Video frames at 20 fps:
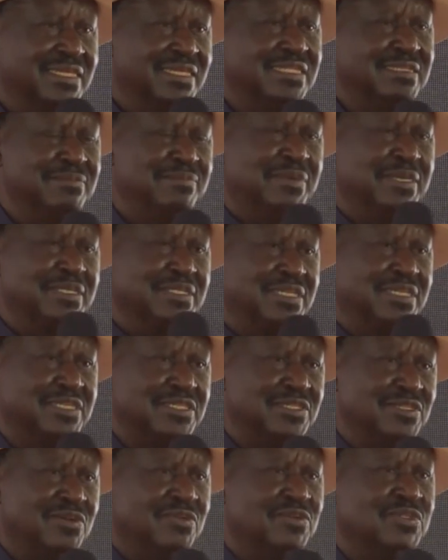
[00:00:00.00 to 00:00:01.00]
is the
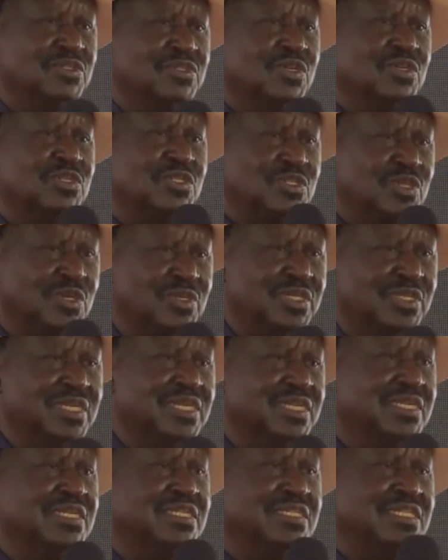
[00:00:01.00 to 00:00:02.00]
basis of
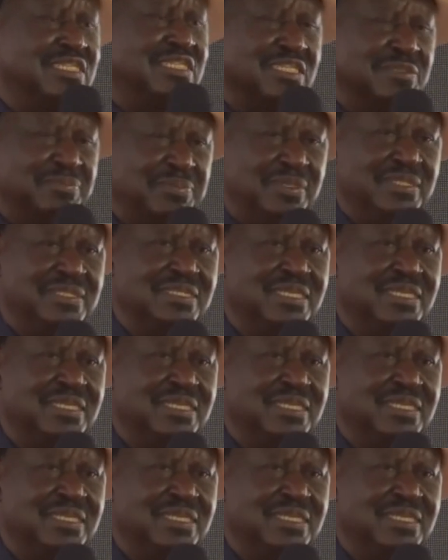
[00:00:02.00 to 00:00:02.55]
Teutonic discipline